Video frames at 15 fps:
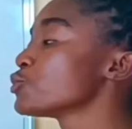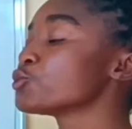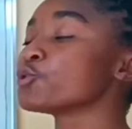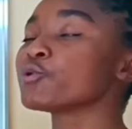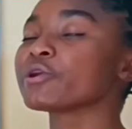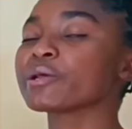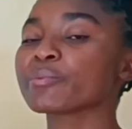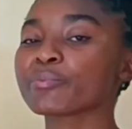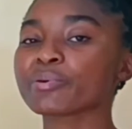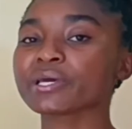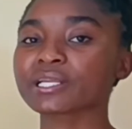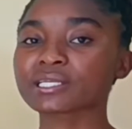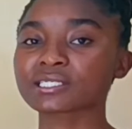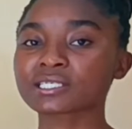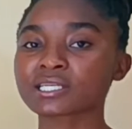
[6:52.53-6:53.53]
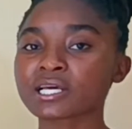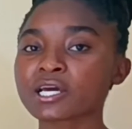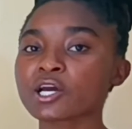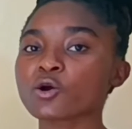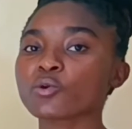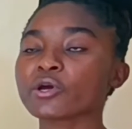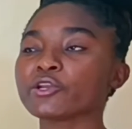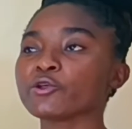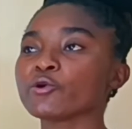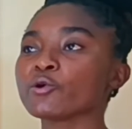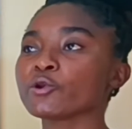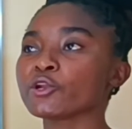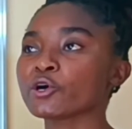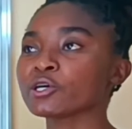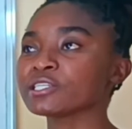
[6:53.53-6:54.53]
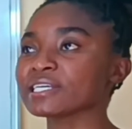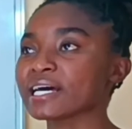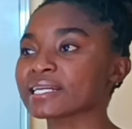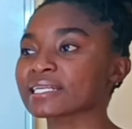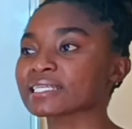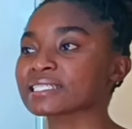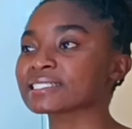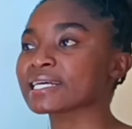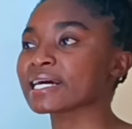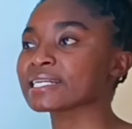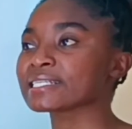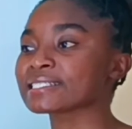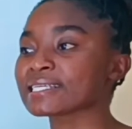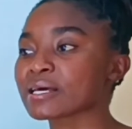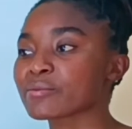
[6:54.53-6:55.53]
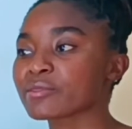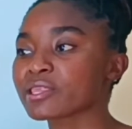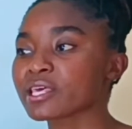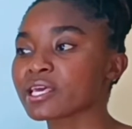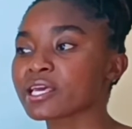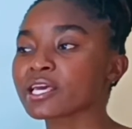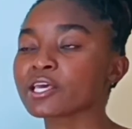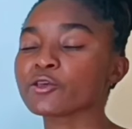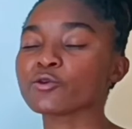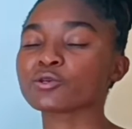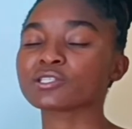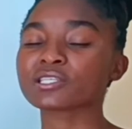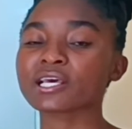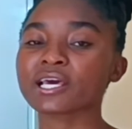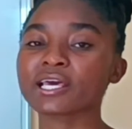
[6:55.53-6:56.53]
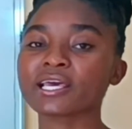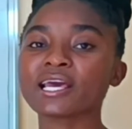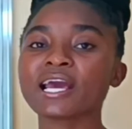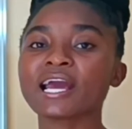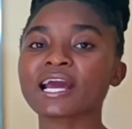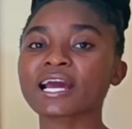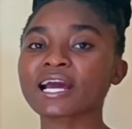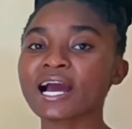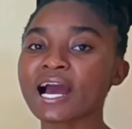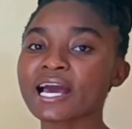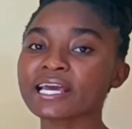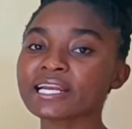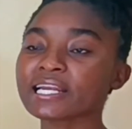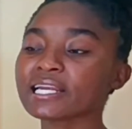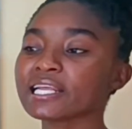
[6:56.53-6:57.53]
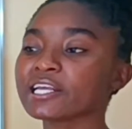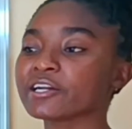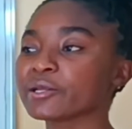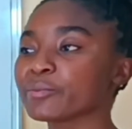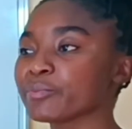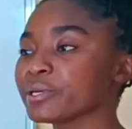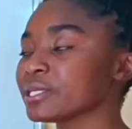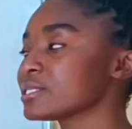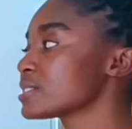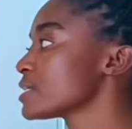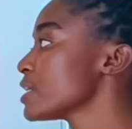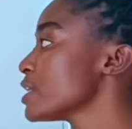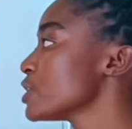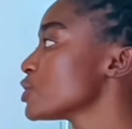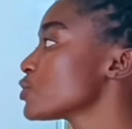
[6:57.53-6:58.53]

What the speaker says: To repeat. When you don't understand something, you say, kindly repeat.